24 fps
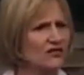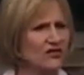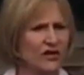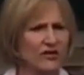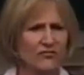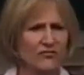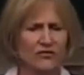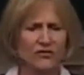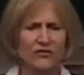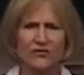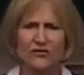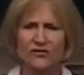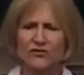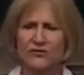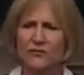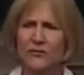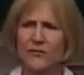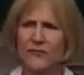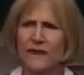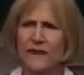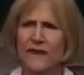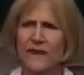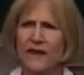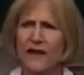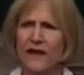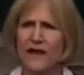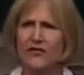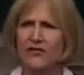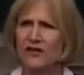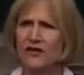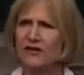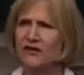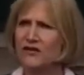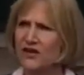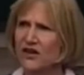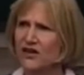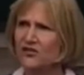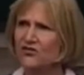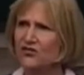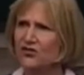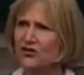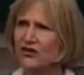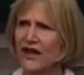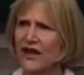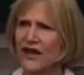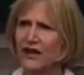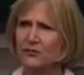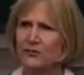these efforts. The
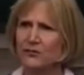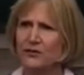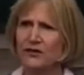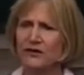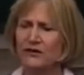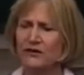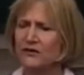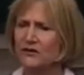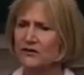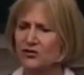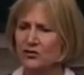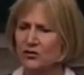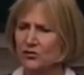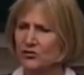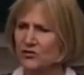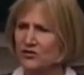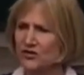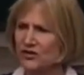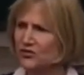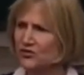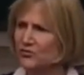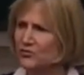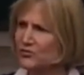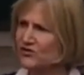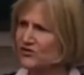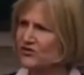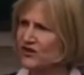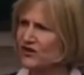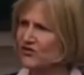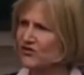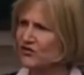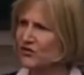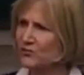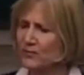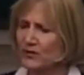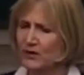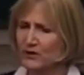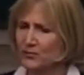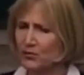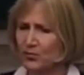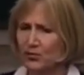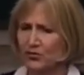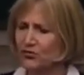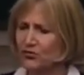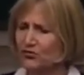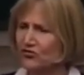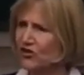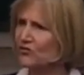intention had been to dispossess the
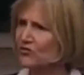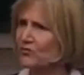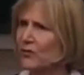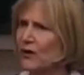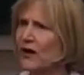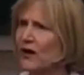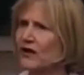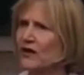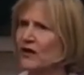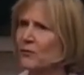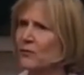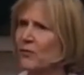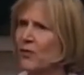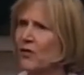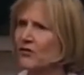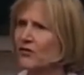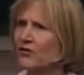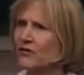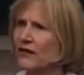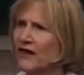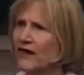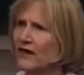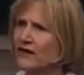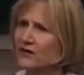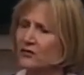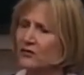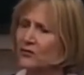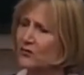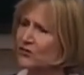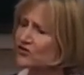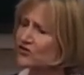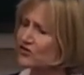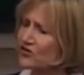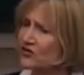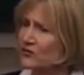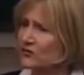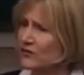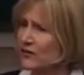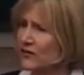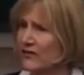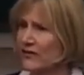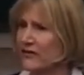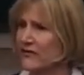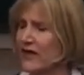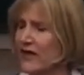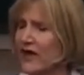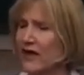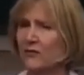people through just buying up all the land and pushing them
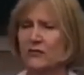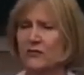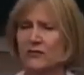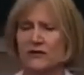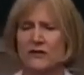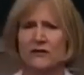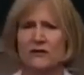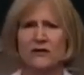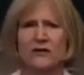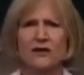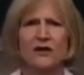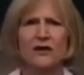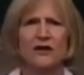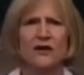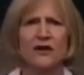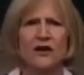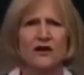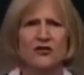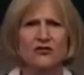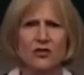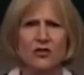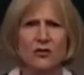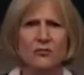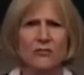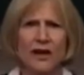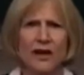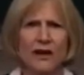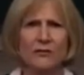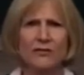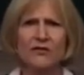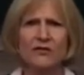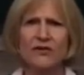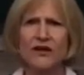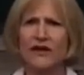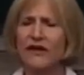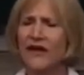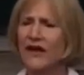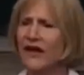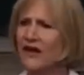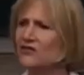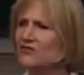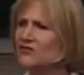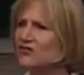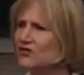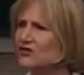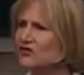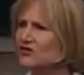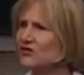that way. So maybe they
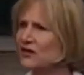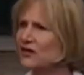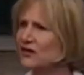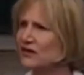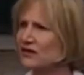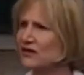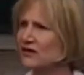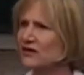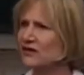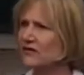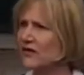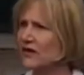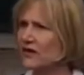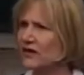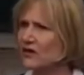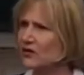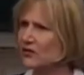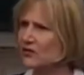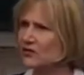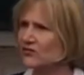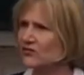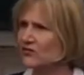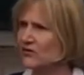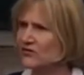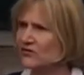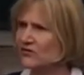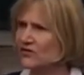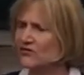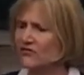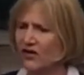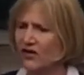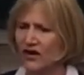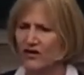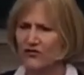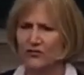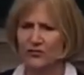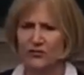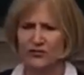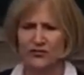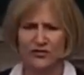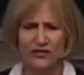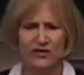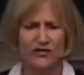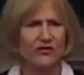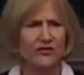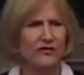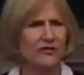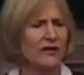had succeeded and they owned
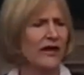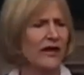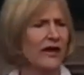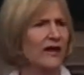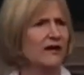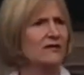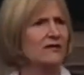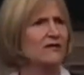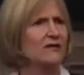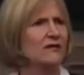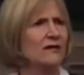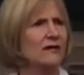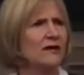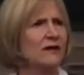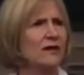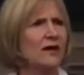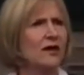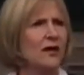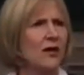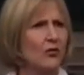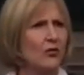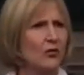55% of the land.